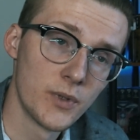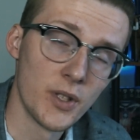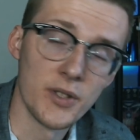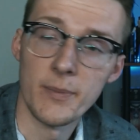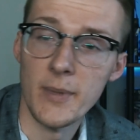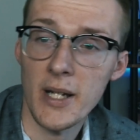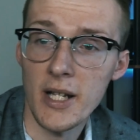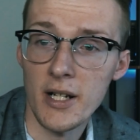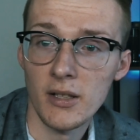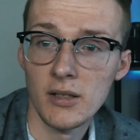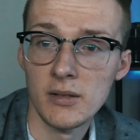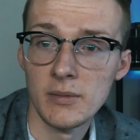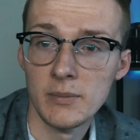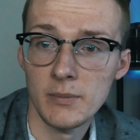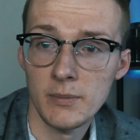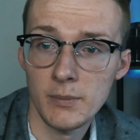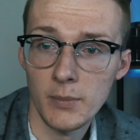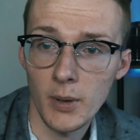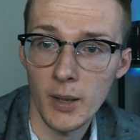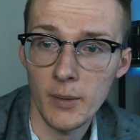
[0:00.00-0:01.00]
it doesn't matter.
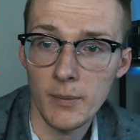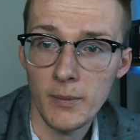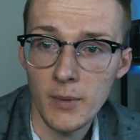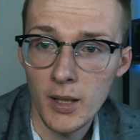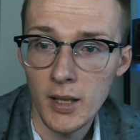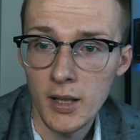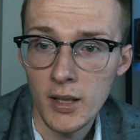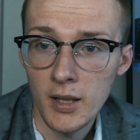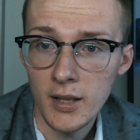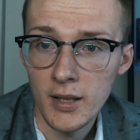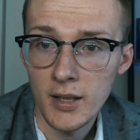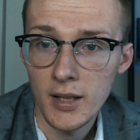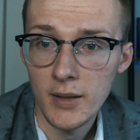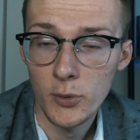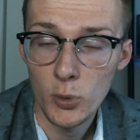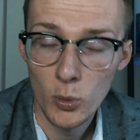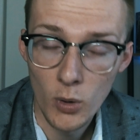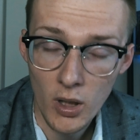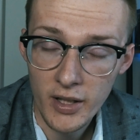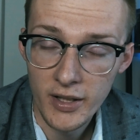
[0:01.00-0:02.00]
But
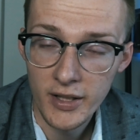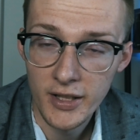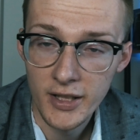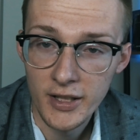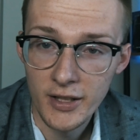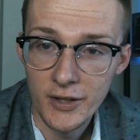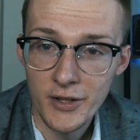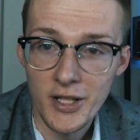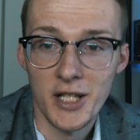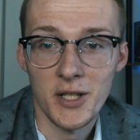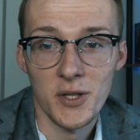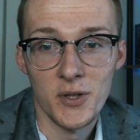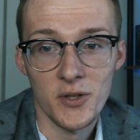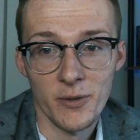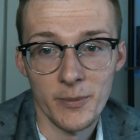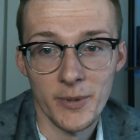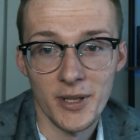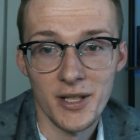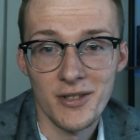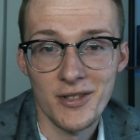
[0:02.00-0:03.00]
if you are here, thank
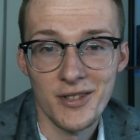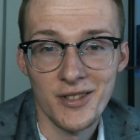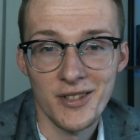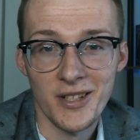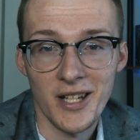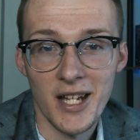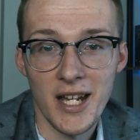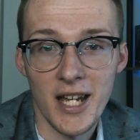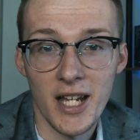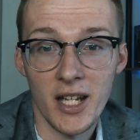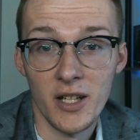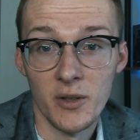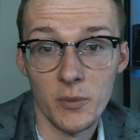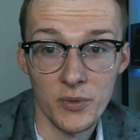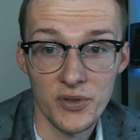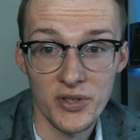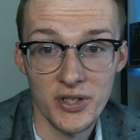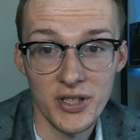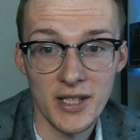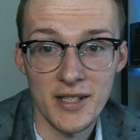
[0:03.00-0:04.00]
you so much.
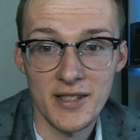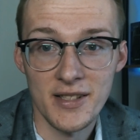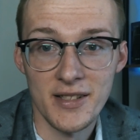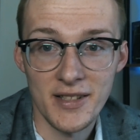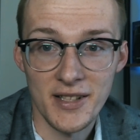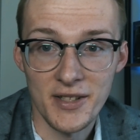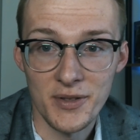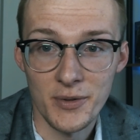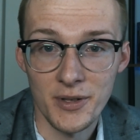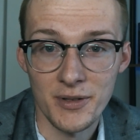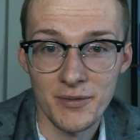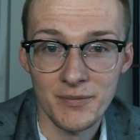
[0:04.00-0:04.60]
And we'll see you guys on the next